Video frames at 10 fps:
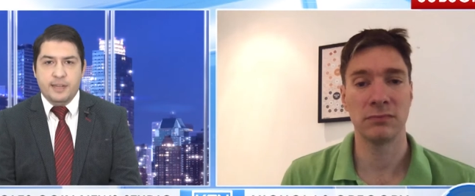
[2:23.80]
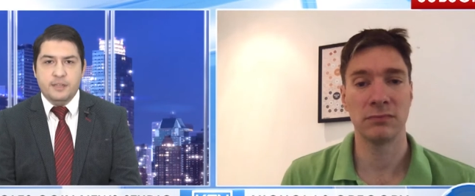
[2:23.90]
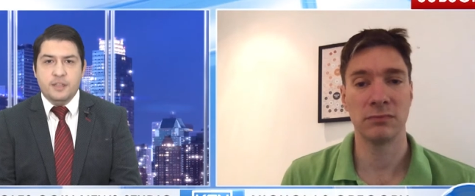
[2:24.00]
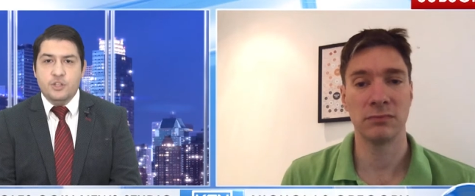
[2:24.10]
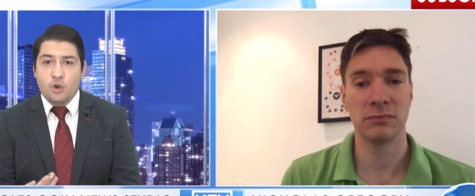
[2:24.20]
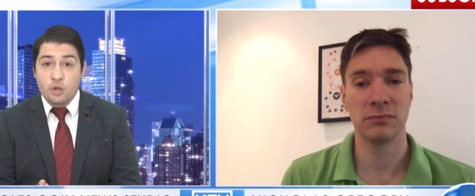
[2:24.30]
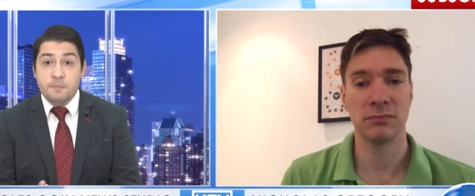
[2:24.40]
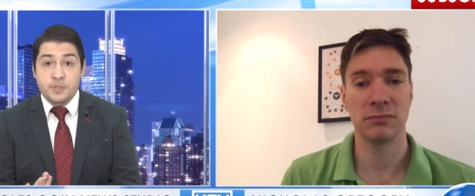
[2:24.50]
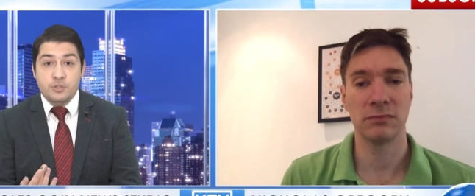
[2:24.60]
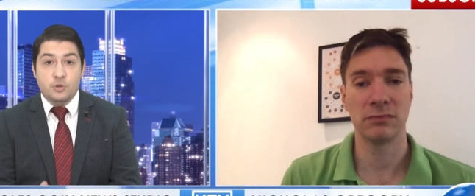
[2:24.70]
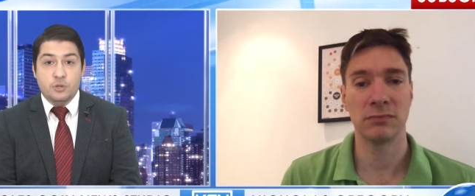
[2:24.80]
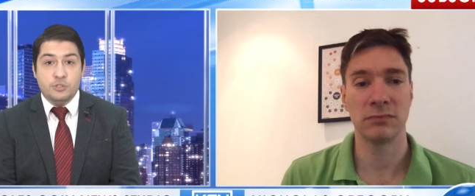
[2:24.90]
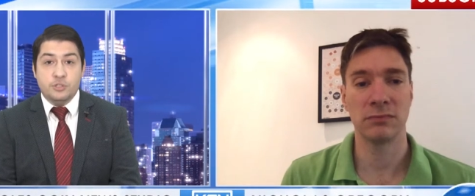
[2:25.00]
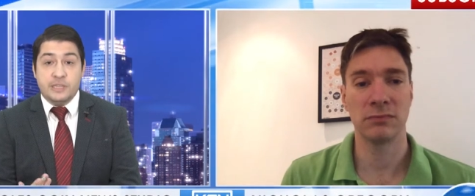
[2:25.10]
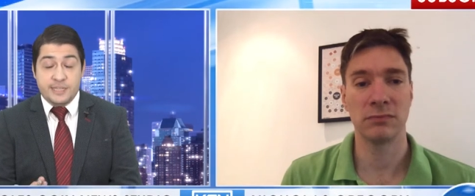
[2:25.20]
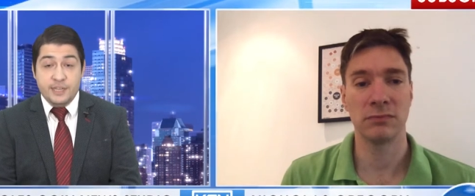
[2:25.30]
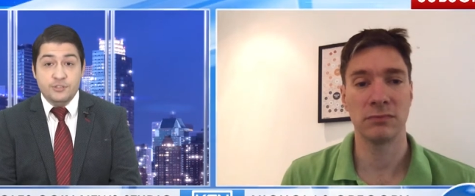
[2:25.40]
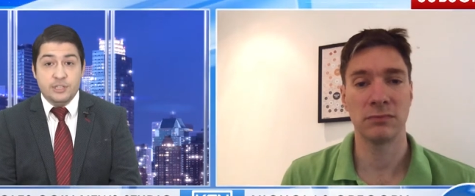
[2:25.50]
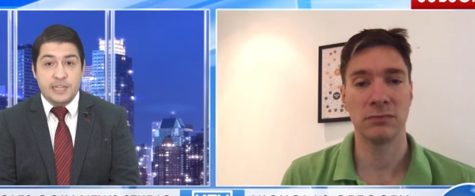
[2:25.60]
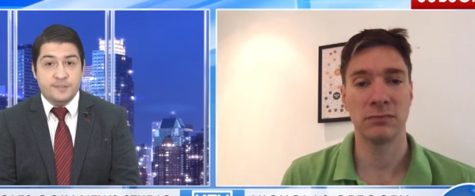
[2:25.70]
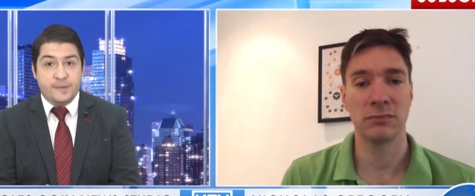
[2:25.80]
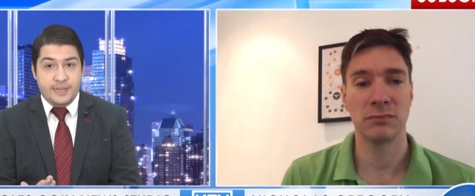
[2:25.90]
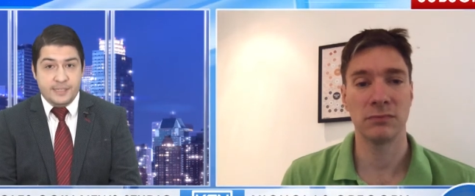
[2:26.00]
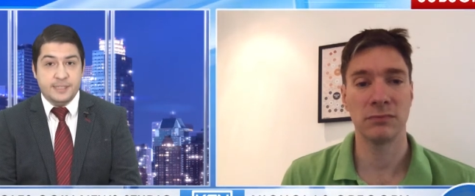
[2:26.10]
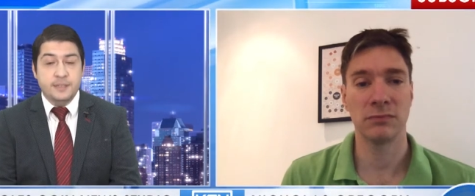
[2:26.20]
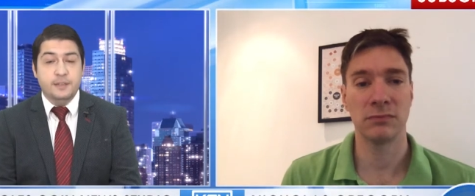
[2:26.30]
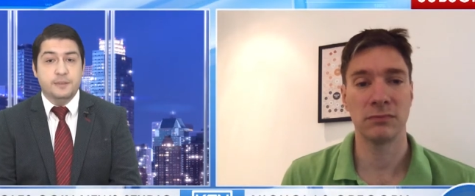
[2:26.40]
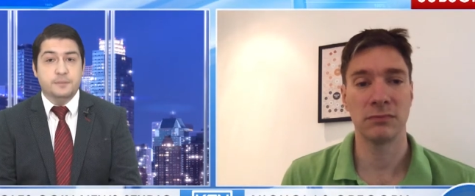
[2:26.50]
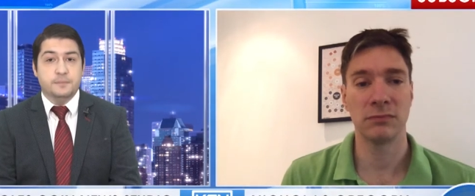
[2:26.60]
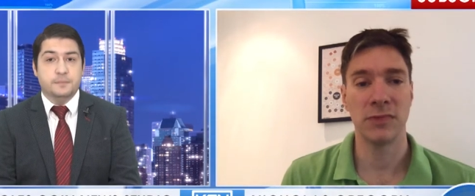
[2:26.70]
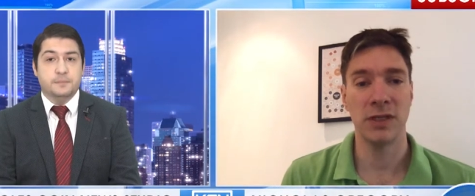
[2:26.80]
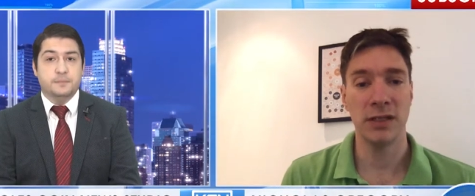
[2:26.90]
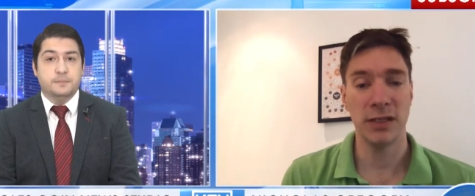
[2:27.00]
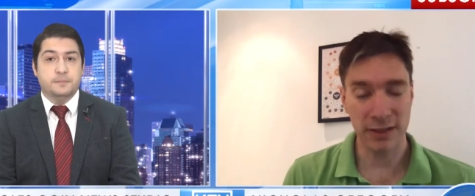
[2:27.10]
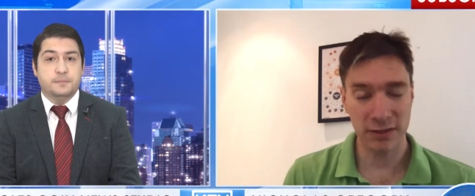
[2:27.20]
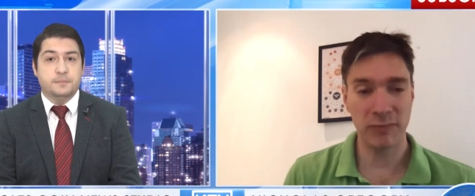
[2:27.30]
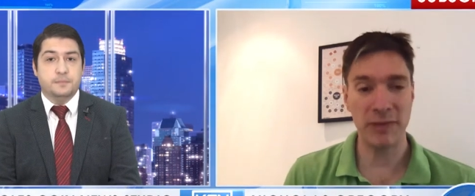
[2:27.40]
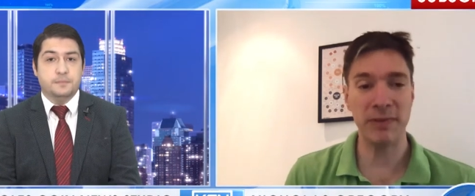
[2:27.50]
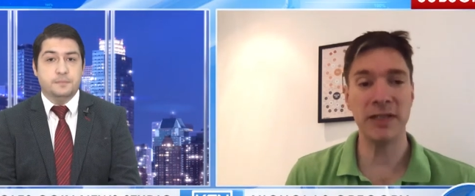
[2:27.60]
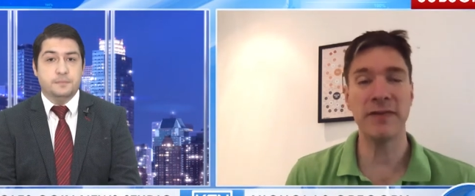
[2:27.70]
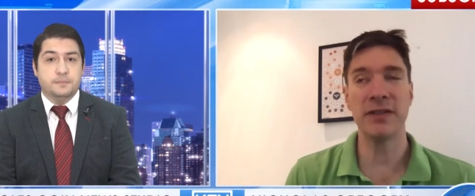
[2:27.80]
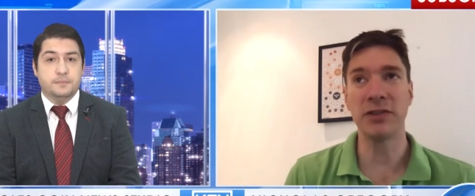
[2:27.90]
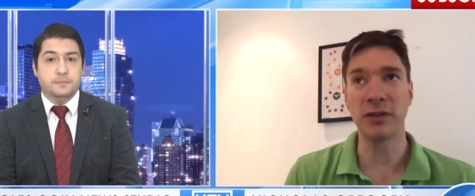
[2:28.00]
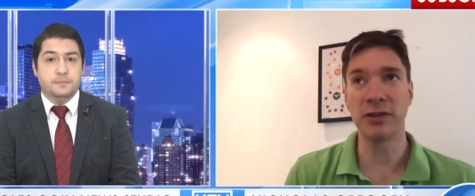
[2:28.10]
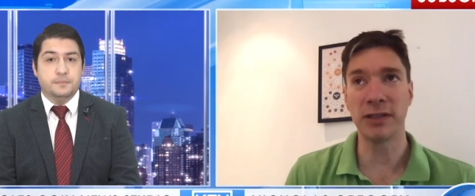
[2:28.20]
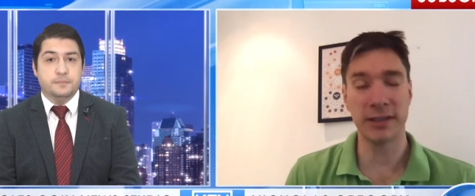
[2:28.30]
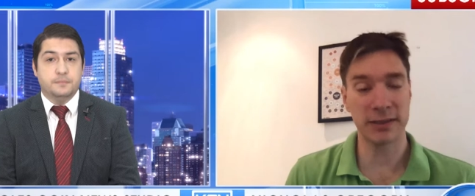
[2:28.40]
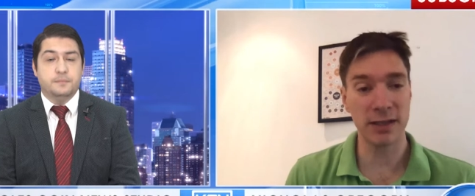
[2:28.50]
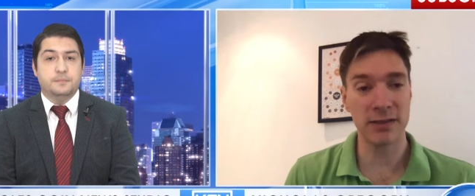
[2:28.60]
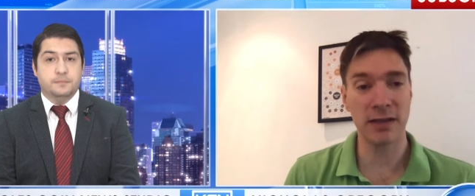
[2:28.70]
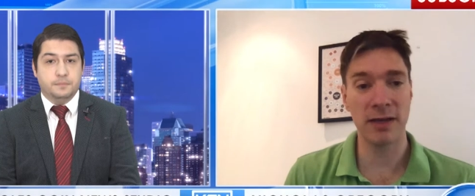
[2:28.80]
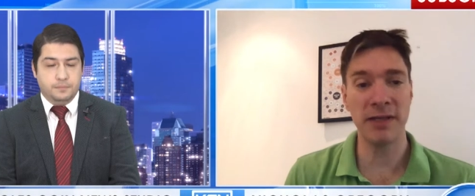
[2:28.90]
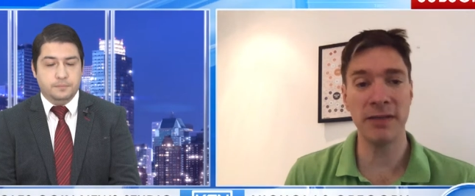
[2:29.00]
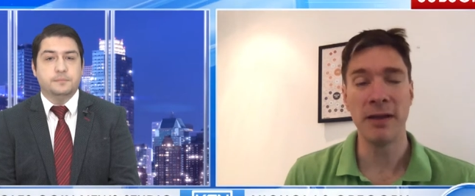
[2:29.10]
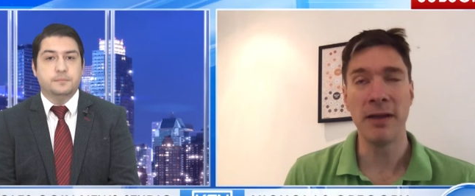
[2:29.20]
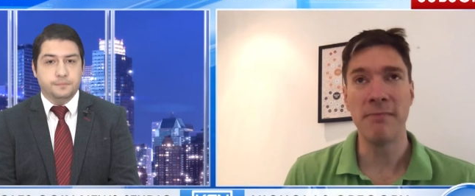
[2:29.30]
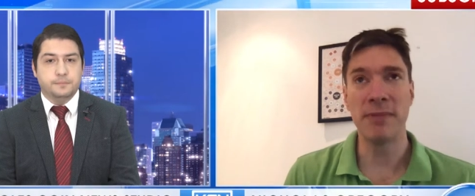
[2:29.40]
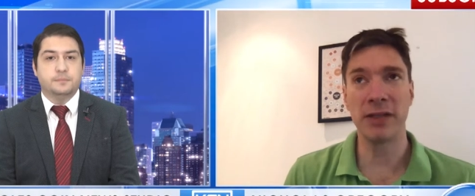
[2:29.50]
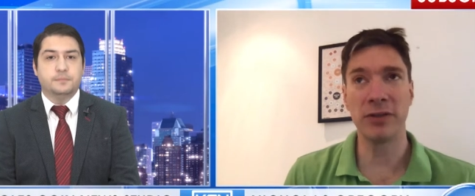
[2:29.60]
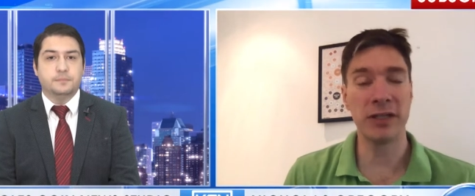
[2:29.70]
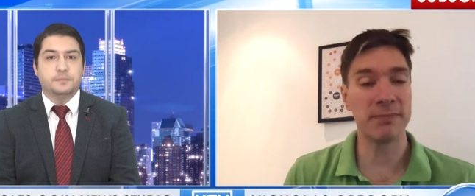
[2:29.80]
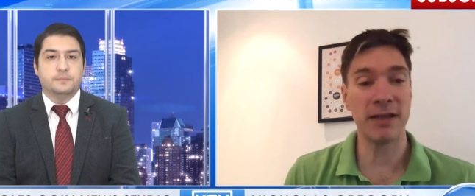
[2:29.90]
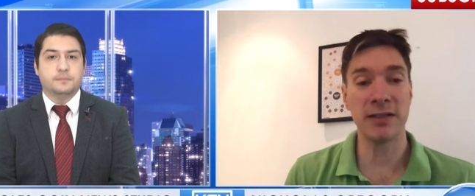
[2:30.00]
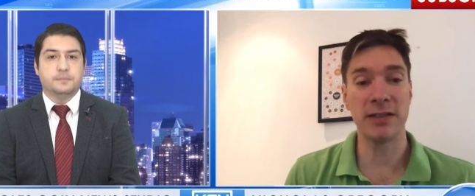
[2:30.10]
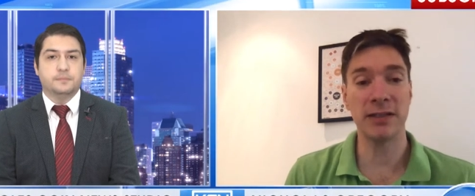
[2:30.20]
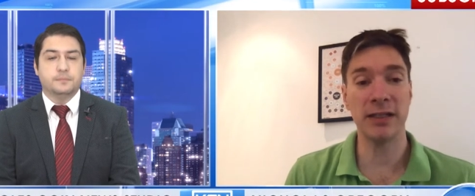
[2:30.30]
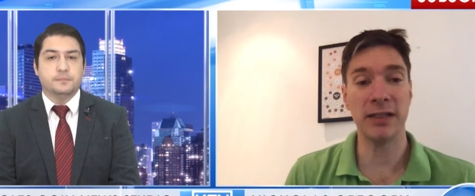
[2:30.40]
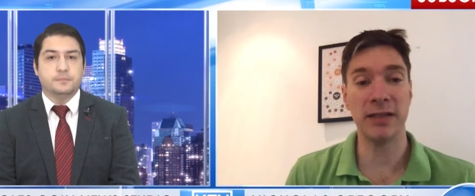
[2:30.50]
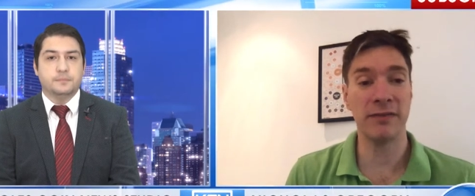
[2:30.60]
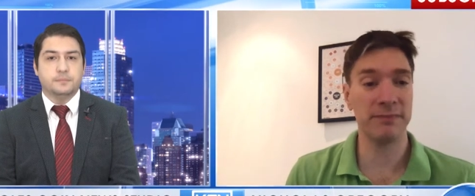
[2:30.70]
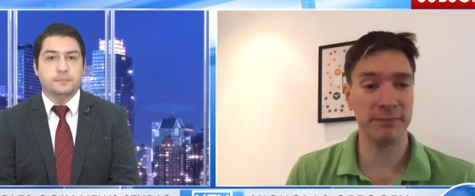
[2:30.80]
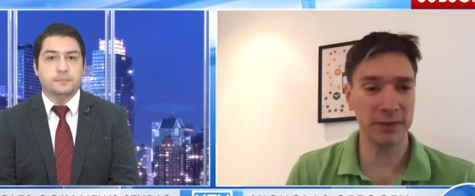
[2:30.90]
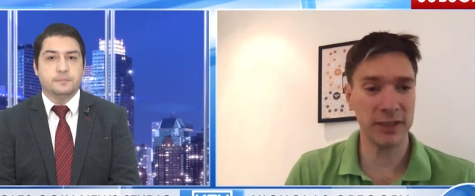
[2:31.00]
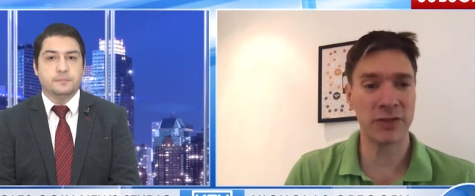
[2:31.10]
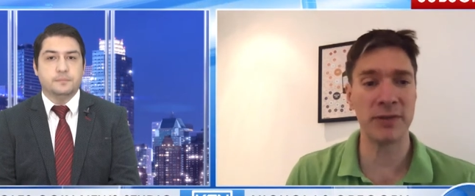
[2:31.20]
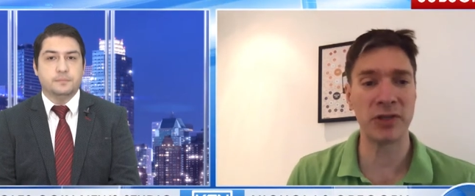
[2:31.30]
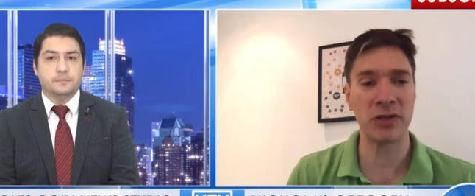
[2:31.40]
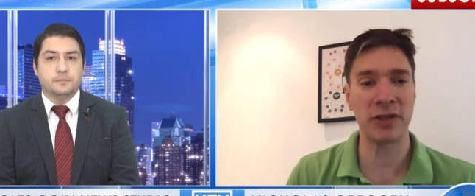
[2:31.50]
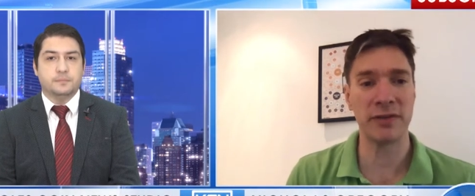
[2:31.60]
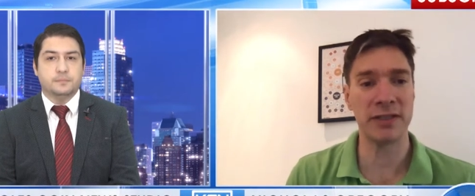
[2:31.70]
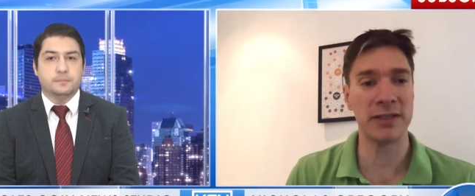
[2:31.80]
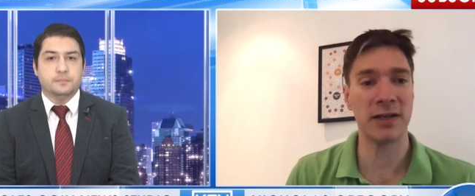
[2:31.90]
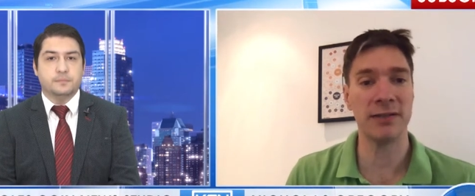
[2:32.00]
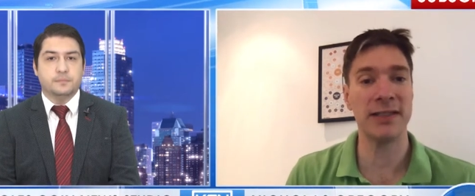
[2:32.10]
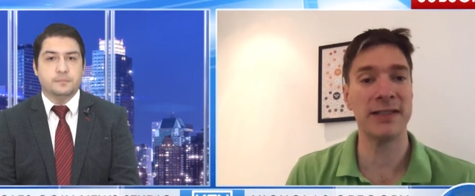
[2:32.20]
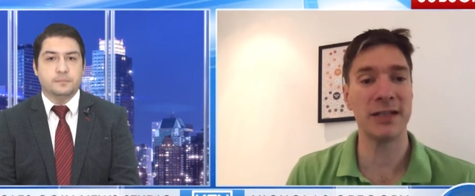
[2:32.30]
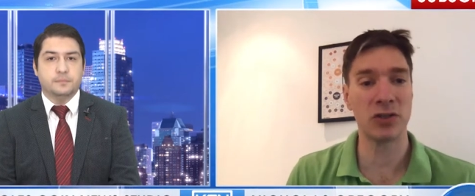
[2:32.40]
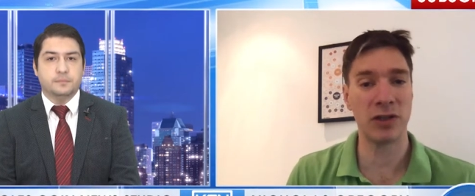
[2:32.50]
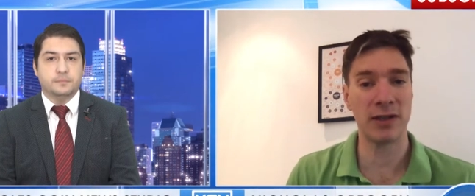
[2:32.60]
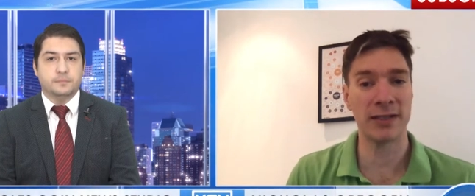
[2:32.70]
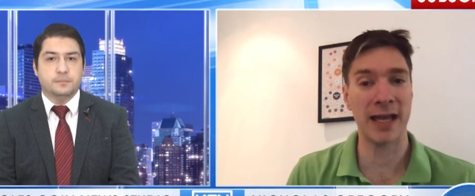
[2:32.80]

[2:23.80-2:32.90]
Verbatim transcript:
Speaker 1: right, you open the doors to decentralized financing.
Speaker 2: Yes, we believe it do, it does. I mean, Bitcoin is basically, and these cryptocurrencies are decentralized